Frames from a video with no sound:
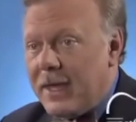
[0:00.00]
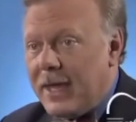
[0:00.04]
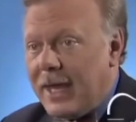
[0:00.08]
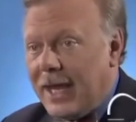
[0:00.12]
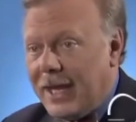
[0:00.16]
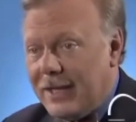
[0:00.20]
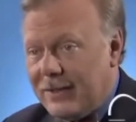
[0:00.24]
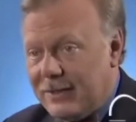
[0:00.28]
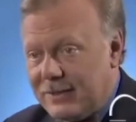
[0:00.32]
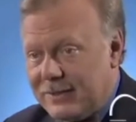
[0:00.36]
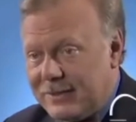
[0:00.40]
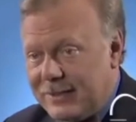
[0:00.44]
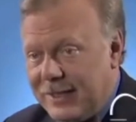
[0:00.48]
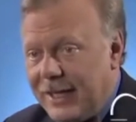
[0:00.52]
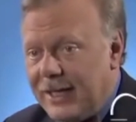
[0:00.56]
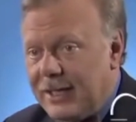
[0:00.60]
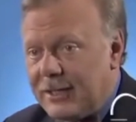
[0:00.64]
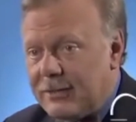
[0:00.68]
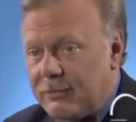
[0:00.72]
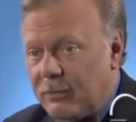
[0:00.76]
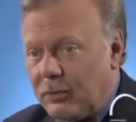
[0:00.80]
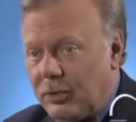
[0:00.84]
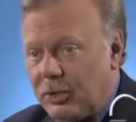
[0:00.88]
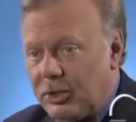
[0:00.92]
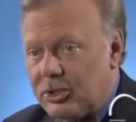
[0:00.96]
In the
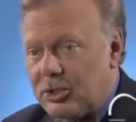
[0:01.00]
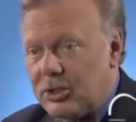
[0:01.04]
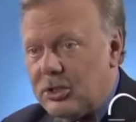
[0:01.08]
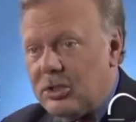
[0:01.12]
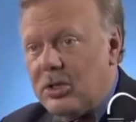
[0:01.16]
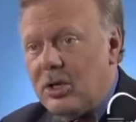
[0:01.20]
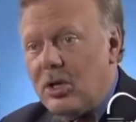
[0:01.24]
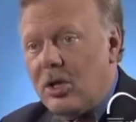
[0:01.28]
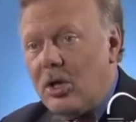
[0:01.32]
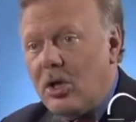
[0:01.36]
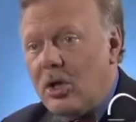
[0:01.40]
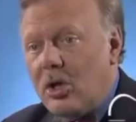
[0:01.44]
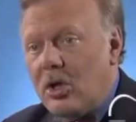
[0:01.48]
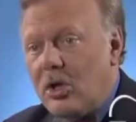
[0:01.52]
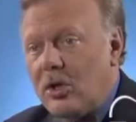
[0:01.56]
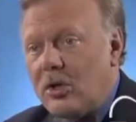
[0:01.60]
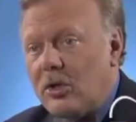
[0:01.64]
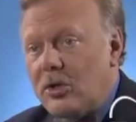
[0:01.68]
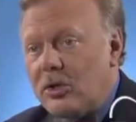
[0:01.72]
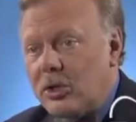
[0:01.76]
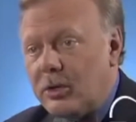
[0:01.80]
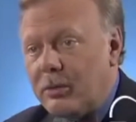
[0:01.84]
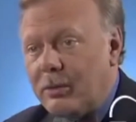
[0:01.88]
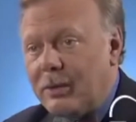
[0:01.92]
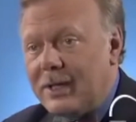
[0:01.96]
second version,
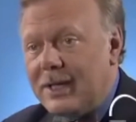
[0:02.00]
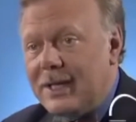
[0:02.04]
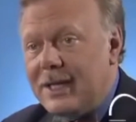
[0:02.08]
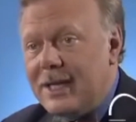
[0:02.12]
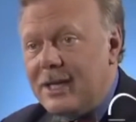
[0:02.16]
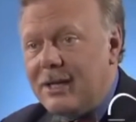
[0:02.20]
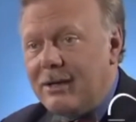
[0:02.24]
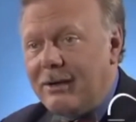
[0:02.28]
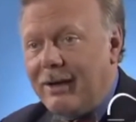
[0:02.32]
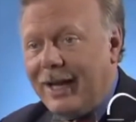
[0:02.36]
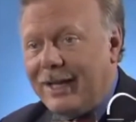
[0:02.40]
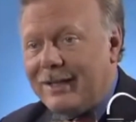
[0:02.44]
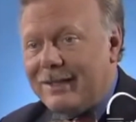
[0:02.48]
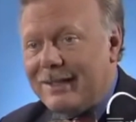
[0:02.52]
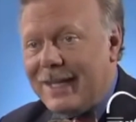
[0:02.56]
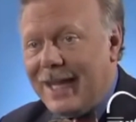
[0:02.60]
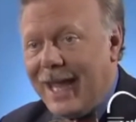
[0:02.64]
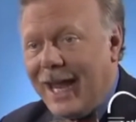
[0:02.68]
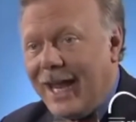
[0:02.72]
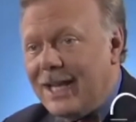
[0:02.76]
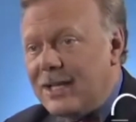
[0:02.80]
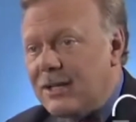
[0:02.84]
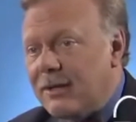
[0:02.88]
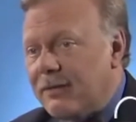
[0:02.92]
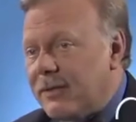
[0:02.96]
you will hear at the
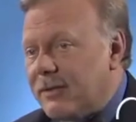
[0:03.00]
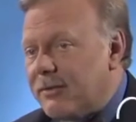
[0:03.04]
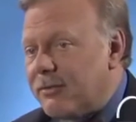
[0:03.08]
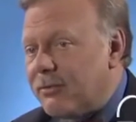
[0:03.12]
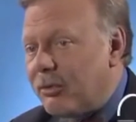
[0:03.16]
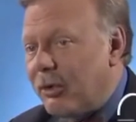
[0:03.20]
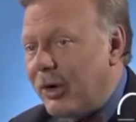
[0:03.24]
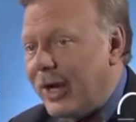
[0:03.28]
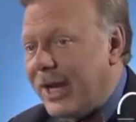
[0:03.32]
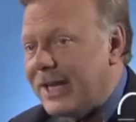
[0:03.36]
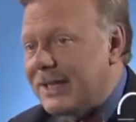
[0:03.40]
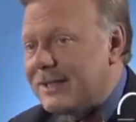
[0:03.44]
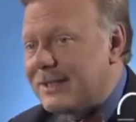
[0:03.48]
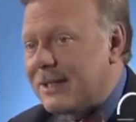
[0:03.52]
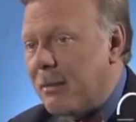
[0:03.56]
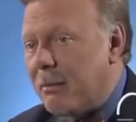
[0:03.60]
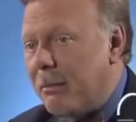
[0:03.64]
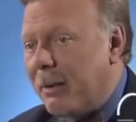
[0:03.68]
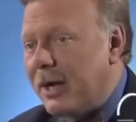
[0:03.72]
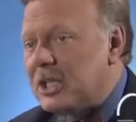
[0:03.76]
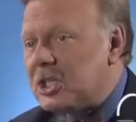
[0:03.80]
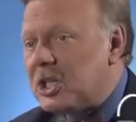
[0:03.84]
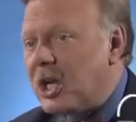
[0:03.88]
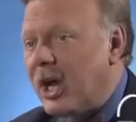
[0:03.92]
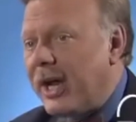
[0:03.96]
end of the phrase a
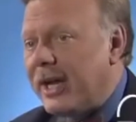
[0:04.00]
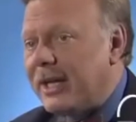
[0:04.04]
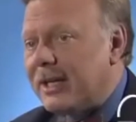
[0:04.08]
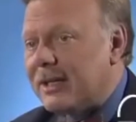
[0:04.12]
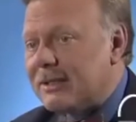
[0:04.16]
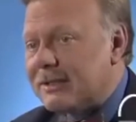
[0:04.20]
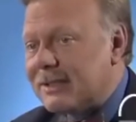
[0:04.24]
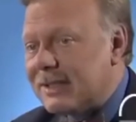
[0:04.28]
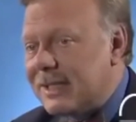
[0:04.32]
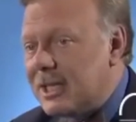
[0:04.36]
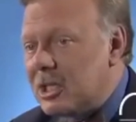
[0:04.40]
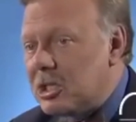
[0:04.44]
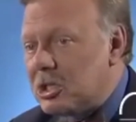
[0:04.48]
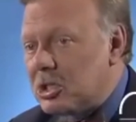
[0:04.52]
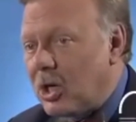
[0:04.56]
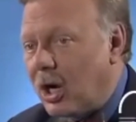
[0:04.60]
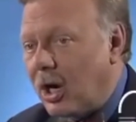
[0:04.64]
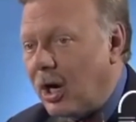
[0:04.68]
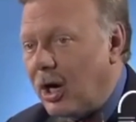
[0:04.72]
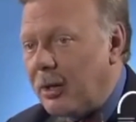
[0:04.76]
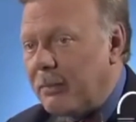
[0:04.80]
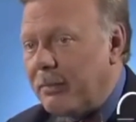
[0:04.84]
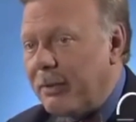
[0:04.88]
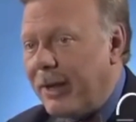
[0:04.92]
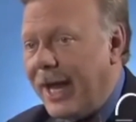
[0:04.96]
much higher C
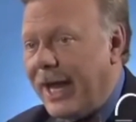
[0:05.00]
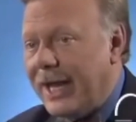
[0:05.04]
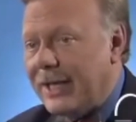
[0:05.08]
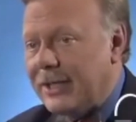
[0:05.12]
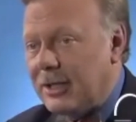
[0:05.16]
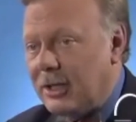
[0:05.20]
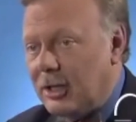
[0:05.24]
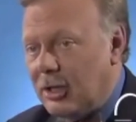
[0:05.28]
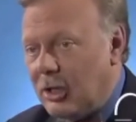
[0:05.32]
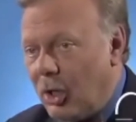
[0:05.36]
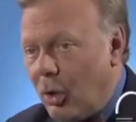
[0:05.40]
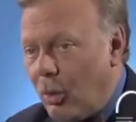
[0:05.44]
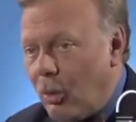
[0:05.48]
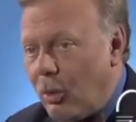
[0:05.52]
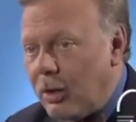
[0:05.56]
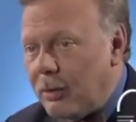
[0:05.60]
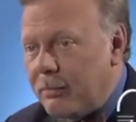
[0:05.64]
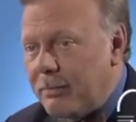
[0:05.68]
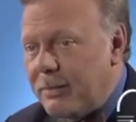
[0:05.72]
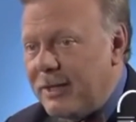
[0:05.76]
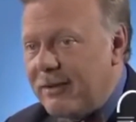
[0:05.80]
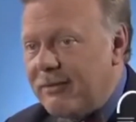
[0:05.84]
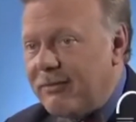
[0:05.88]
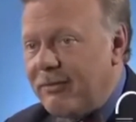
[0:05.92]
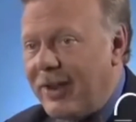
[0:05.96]
sharp and a lower
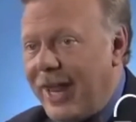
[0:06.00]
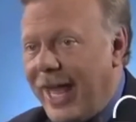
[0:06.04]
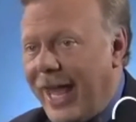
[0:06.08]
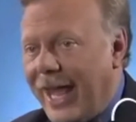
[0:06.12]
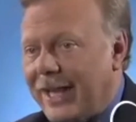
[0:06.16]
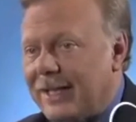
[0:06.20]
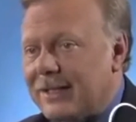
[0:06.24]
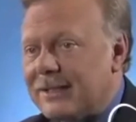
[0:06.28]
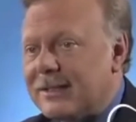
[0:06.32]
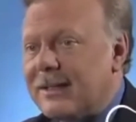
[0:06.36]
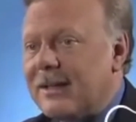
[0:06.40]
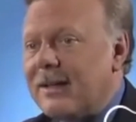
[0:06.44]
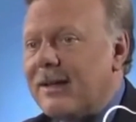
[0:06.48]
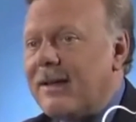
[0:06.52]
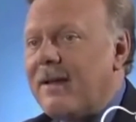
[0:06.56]
B flat.